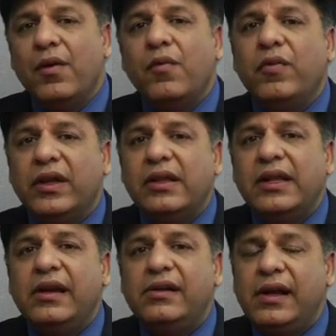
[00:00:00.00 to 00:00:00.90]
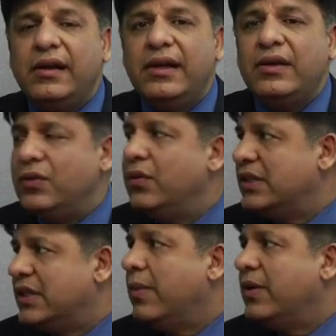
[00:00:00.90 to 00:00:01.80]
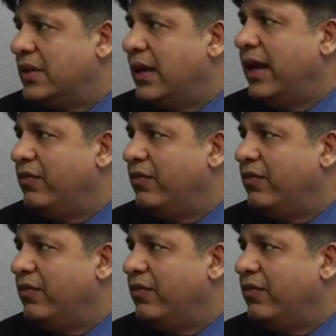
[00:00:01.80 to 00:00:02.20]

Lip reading: whether they intended to establish a life